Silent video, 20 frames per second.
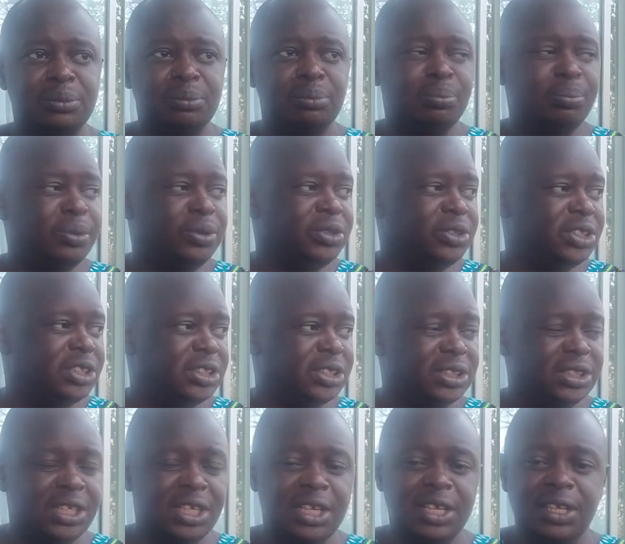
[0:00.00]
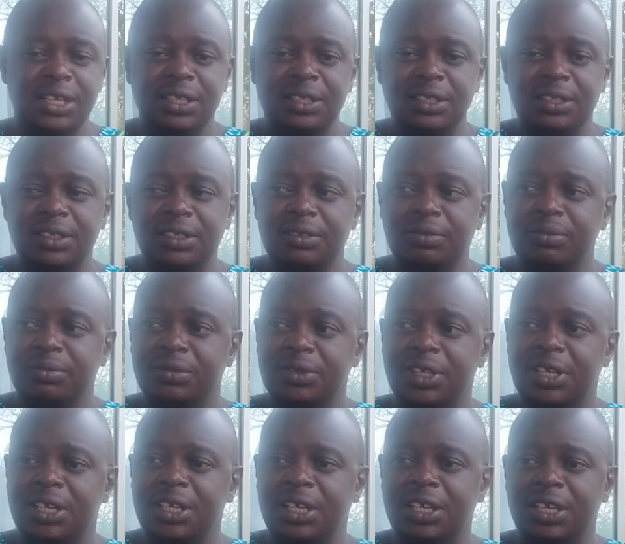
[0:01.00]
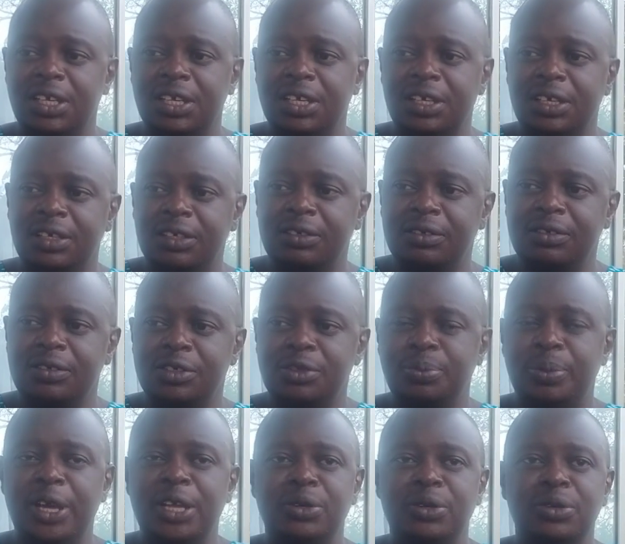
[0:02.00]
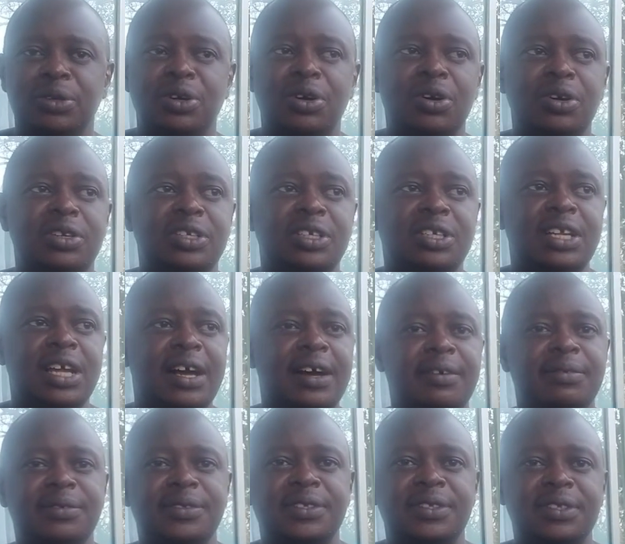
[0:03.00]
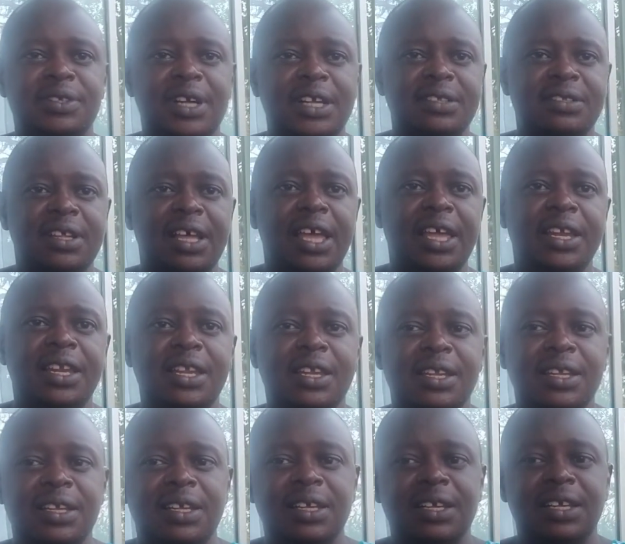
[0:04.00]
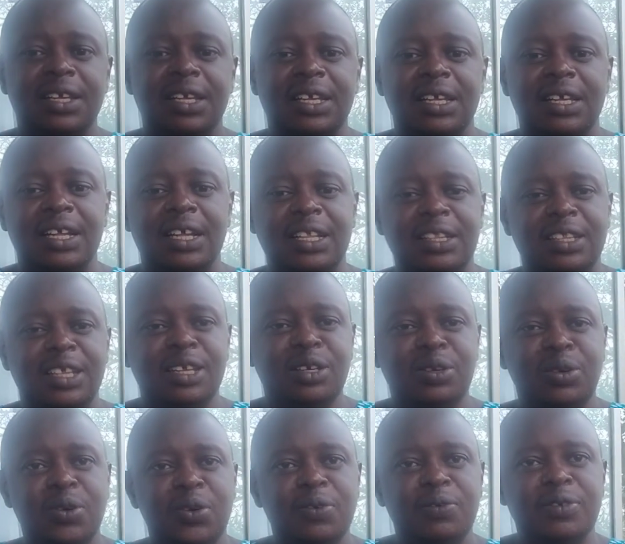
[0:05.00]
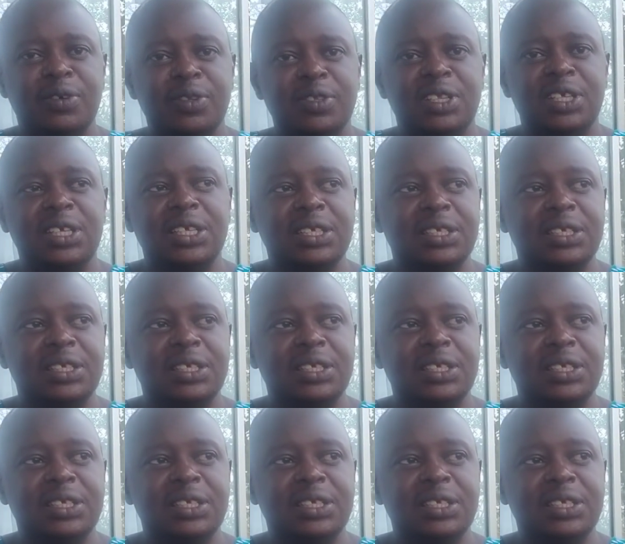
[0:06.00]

push the spinal cord nerves aside, and then go for the